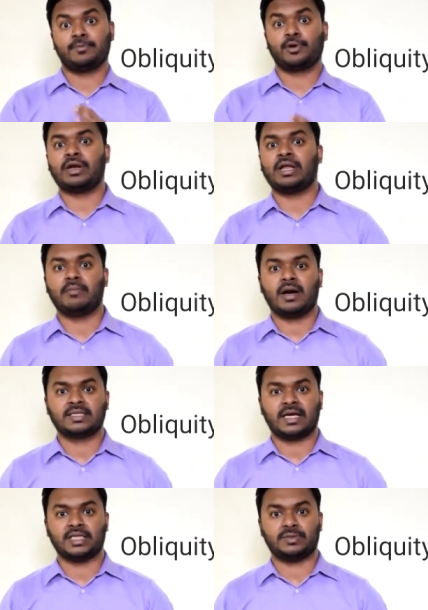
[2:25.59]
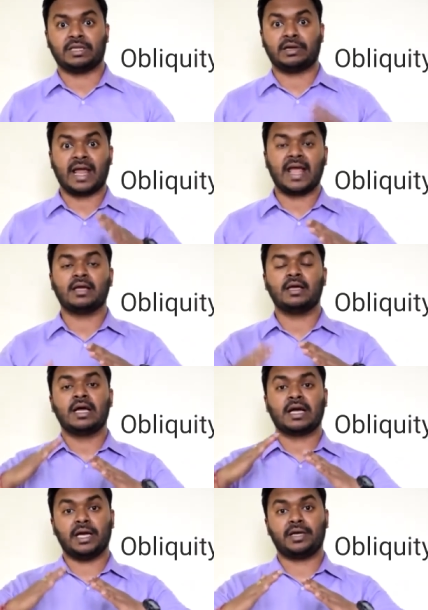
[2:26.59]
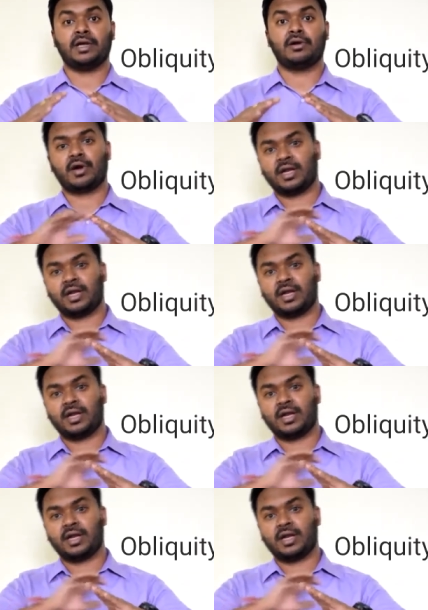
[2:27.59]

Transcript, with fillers: of the reciprocating mass arrangement, crank,